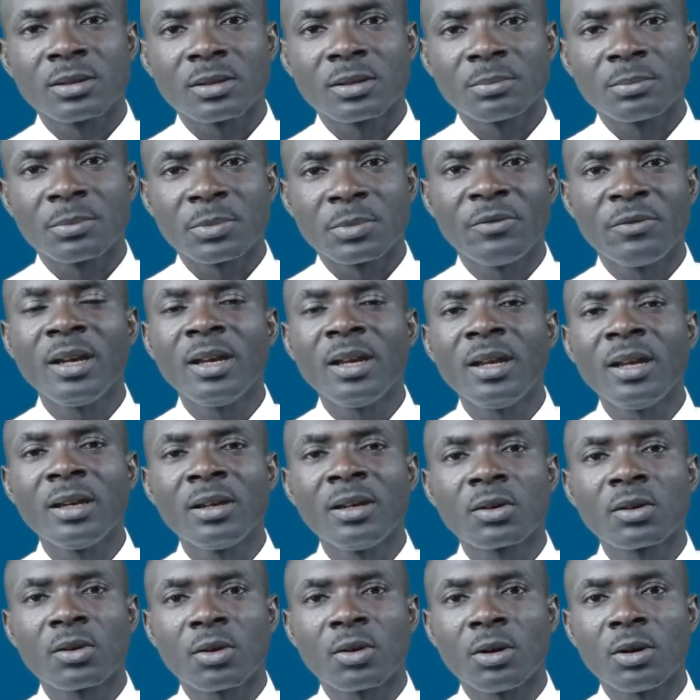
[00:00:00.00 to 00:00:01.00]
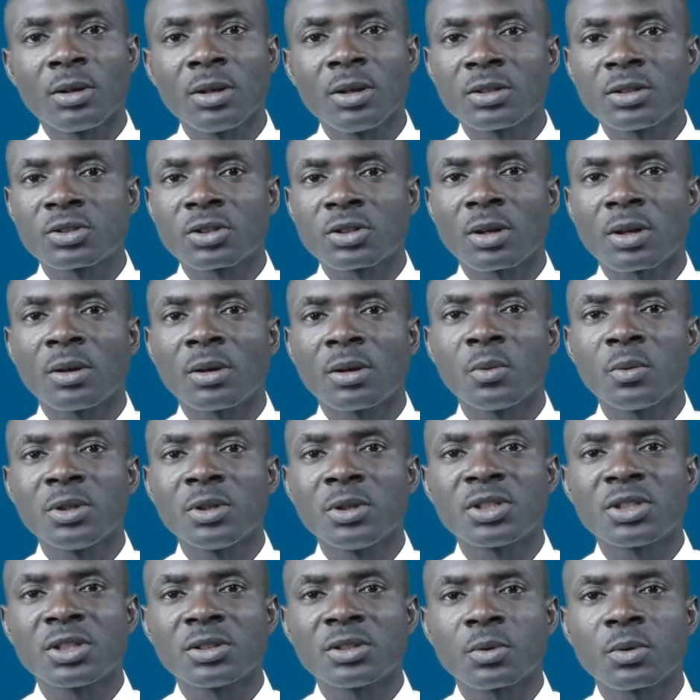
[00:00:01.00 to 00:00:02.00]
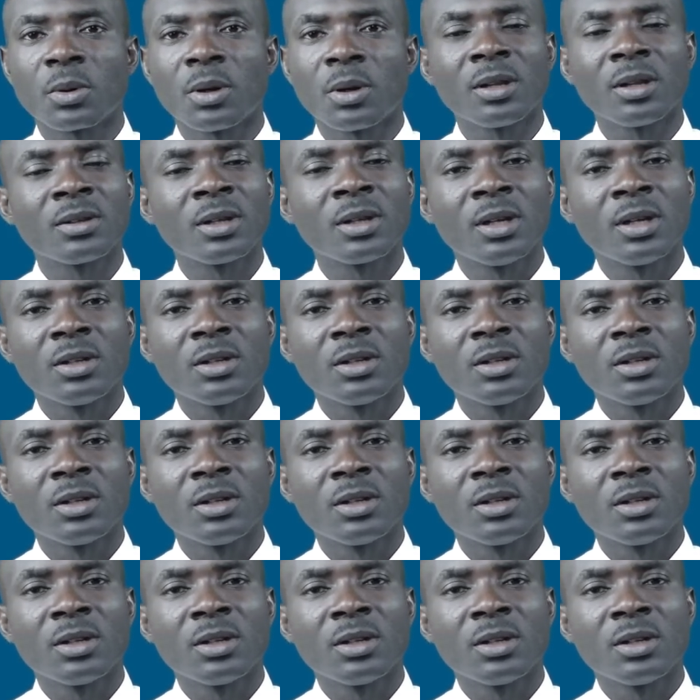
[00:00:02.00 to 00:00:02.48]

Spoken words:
prevailing condition, which is what?